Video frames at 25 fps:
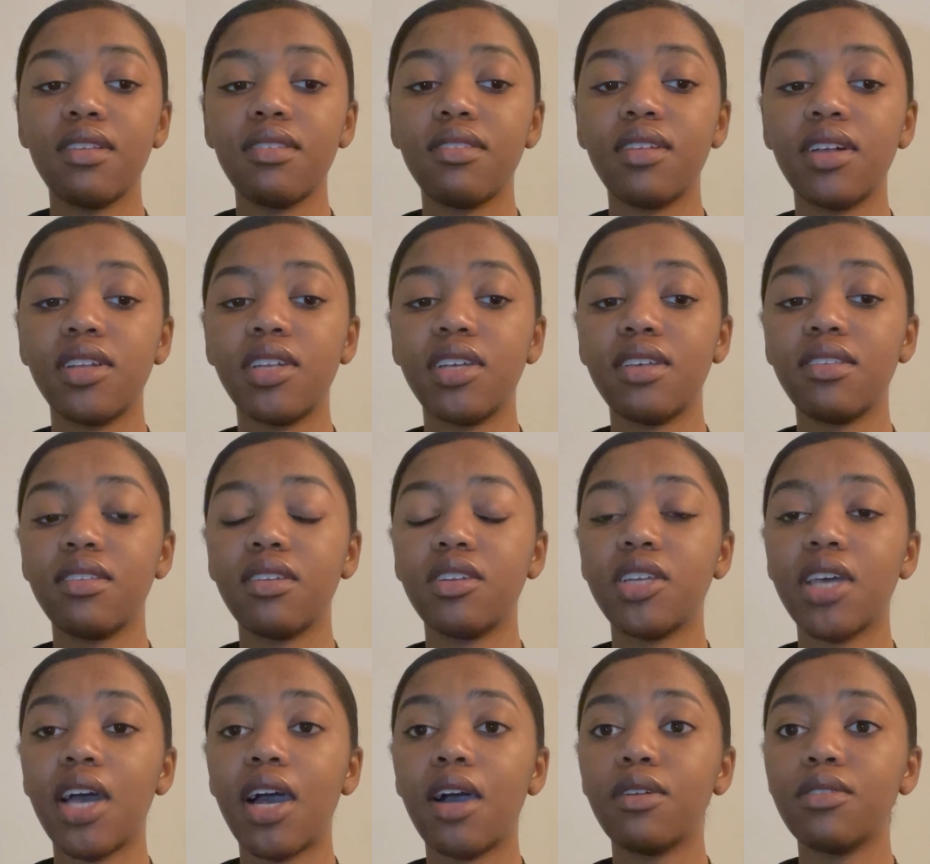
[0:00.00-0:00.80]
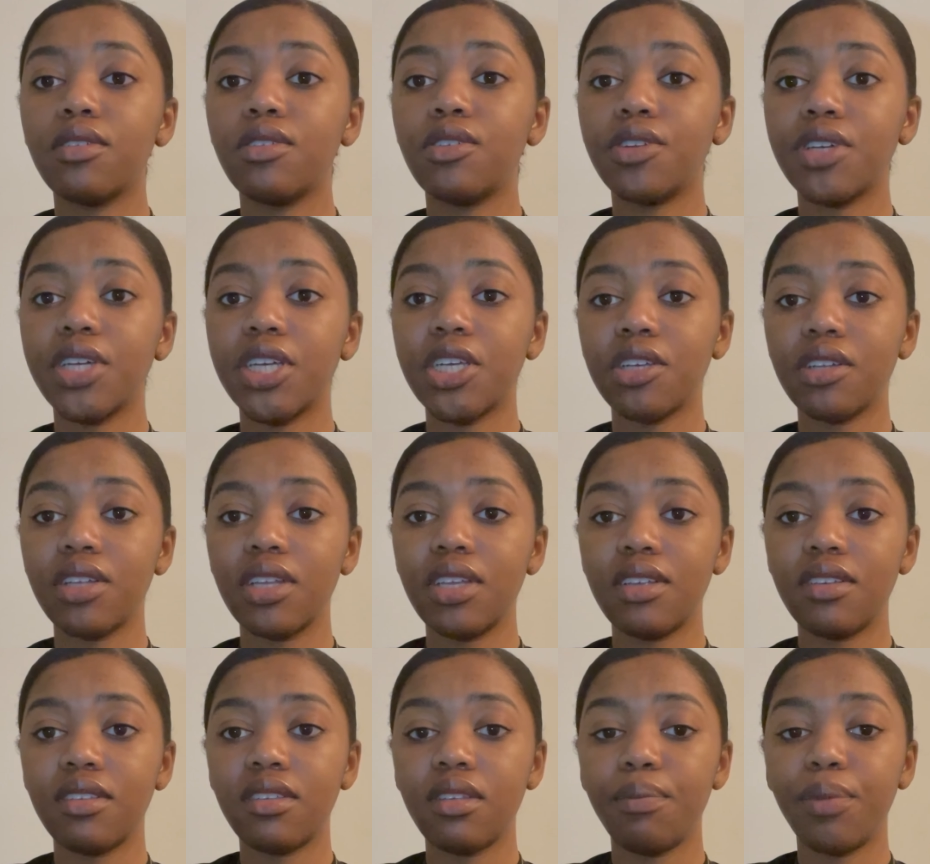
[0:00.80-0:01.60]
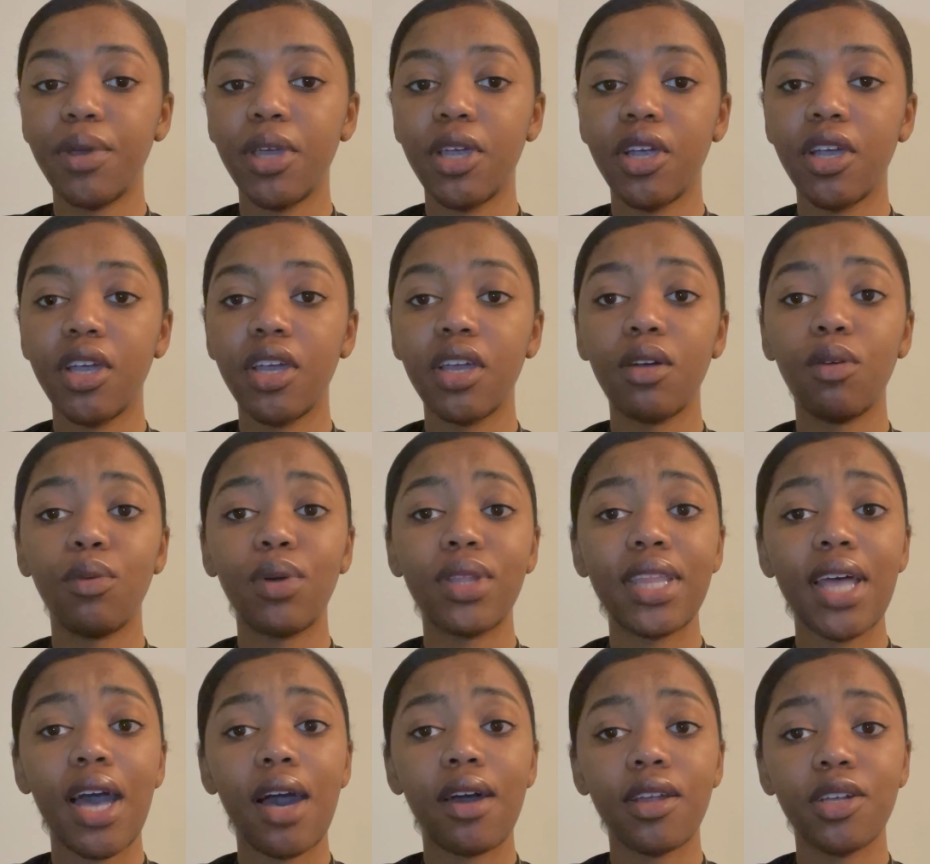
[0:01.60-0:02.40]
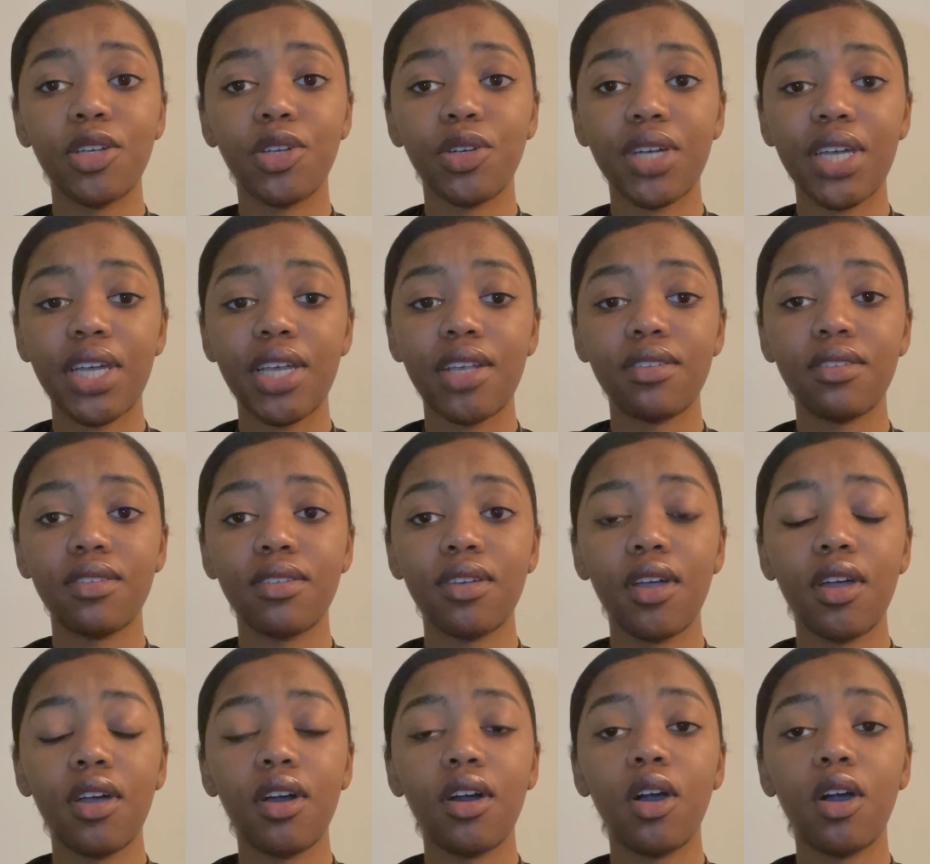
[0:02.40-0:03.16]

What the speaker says: such as a child strangely disappearing without a trace